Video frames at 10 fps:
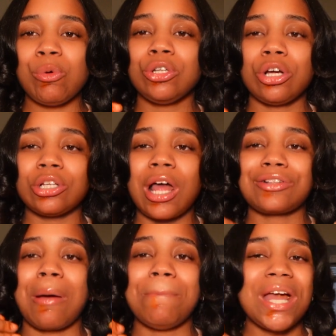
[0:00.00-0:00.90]
we're learning like
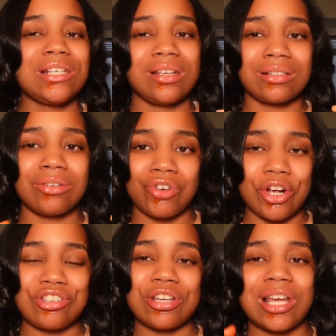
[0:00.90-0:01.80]
the basics of
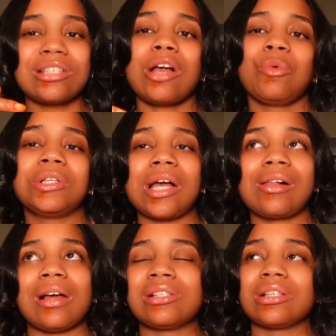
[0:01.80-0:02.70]
nursing. That's like what that
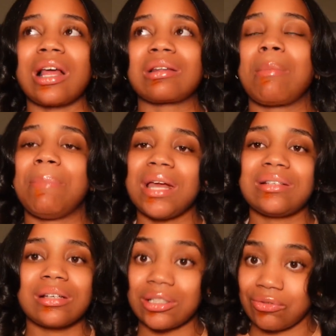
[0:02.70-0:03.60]
class is, like the
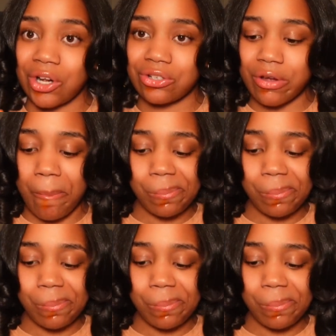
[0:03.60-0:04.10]
basics of nursing.